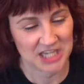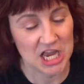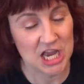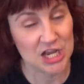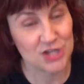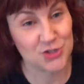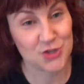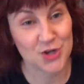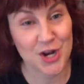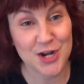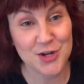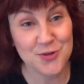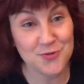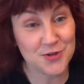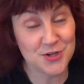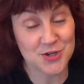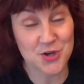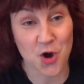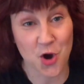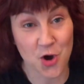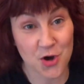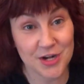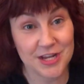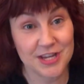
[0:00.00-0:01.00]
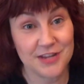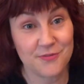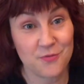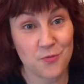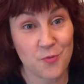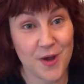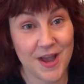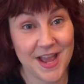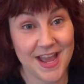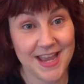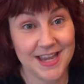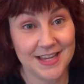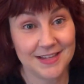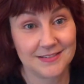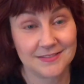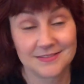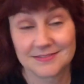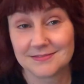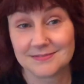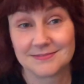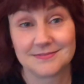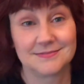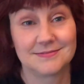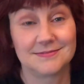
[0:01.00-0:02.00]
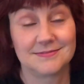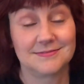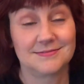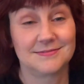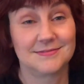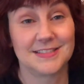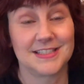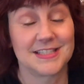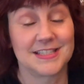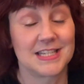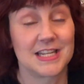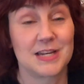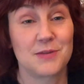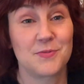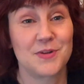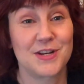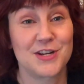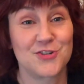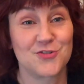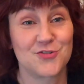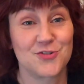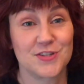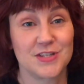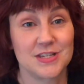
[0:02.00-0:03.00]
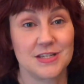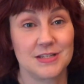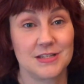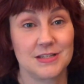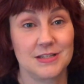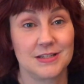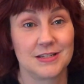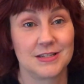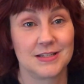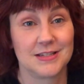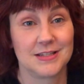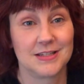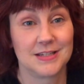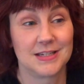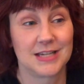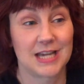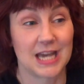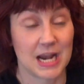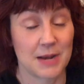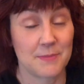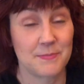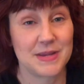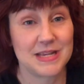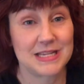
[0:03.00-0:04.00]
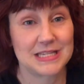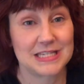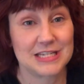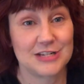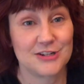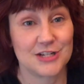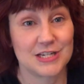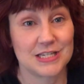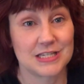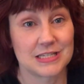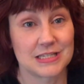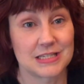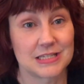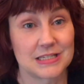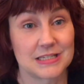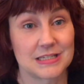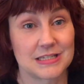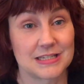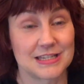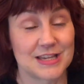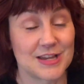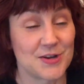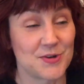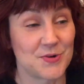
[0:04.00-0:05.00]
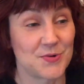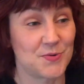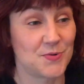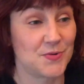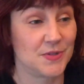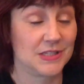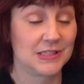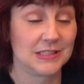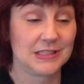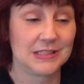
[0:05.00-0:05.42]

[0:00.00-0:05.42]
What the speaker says: Should I do a yarn giveaway? Is anyone interested? And I'm being serious, so